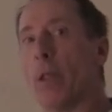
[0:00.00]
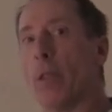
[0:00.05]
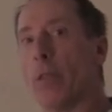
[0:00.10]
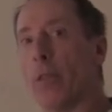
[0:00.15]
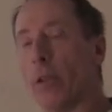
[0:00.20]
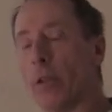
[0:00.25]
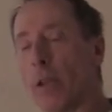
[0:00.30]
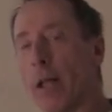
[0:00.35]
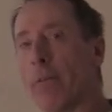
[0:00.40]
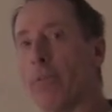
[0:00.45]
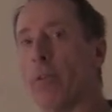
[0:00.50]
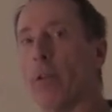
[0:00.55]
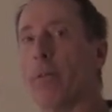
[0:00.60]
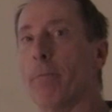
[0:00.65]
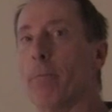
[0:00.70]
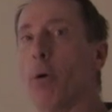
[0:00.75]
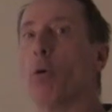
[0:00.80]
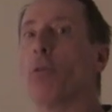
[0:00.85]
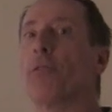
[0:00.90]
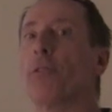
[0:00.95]
the level of
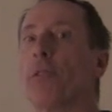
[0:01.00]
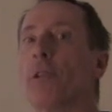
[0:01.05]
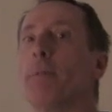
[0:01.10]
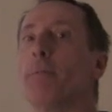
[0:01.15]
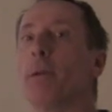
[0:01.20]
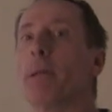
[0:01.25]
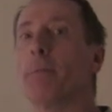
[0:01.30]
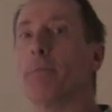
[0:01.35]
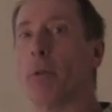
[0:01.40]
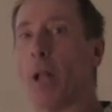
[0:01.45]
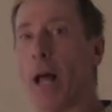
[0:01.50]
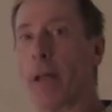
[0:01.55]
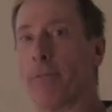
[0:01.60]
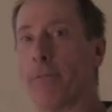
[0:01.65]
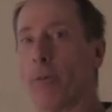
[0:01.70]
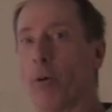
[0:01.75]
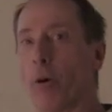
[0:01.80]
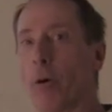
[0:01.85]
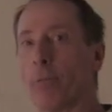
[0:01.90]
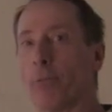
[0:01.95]
both sleeping
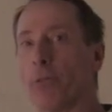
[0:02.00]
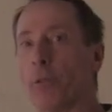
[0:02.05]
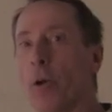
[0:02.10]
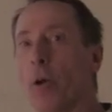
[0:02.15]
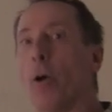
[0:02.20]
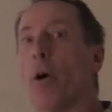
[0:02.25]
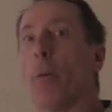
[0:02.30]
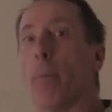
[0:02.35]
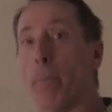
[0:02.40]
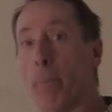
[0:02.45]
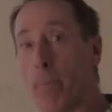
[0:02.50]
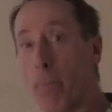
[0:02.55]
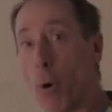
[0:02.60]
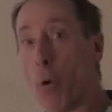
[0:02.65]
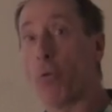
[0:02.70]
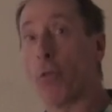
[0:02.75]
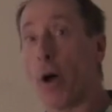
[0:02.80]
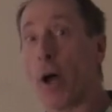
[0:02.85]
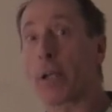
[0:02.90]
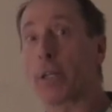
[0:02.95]
platforms,
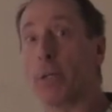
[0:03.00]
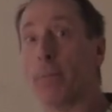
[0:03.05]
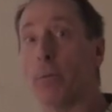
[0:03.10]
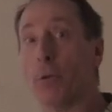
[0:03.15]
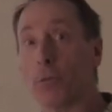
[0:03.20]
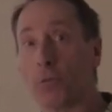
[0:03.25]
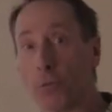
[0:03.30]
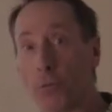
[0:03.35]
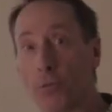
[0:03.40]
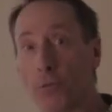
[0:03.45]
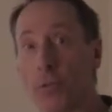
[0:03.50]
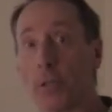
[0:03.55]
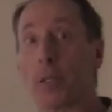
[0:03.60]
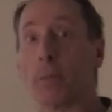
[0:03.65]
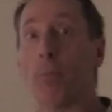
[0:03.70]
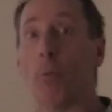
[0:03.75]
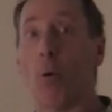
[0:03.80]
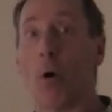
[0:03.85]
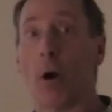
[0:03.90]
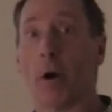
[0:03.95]
both occupants will
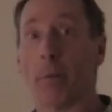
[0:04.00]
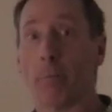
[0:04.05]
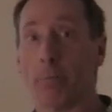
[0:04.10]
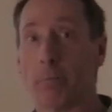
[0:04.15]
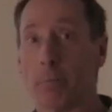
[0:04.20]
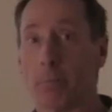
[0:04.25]
sleep warm.